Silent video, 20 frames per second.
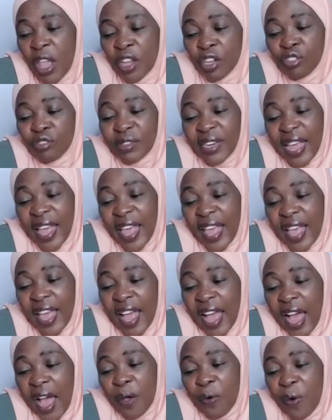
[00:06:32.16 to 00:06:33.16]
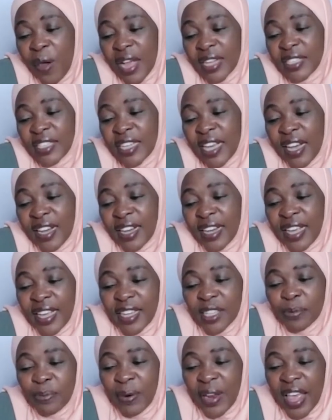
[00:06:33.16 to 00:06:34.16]
Today, I watch young
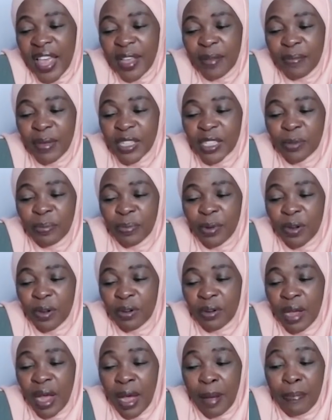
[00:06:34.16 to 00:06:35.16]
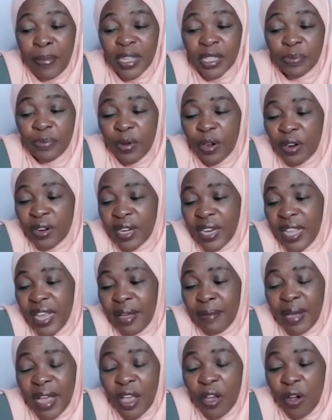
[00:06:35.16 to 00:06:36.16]
kids playing baseball near
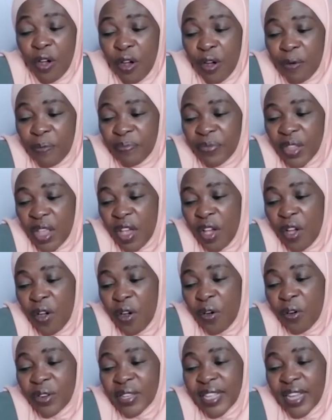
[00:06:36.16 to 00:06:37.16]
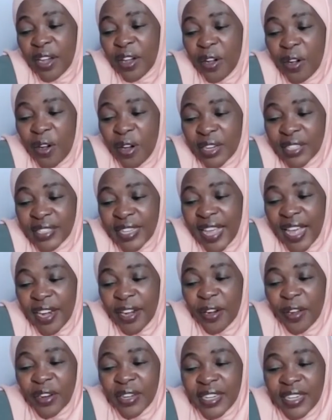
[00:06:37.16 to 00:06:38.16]
my home. On the court, they are
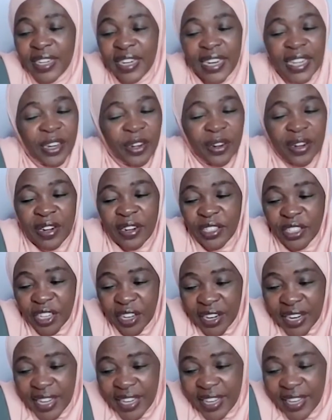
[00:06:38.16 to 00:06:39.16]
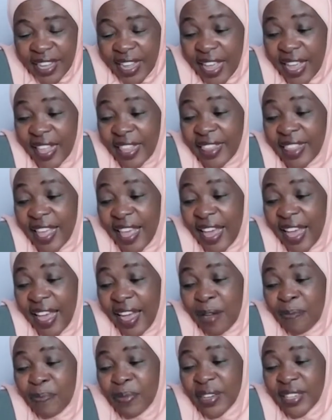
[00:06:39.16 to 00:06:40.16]
not little Johnny. They
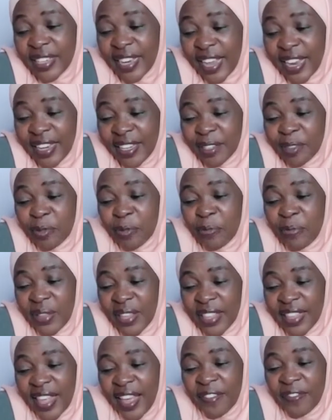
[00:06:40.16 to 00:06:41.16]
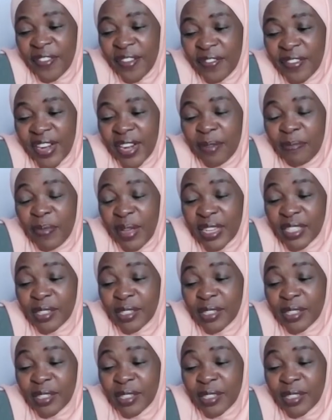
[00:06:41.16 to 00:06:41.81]
are pretending to be their favorite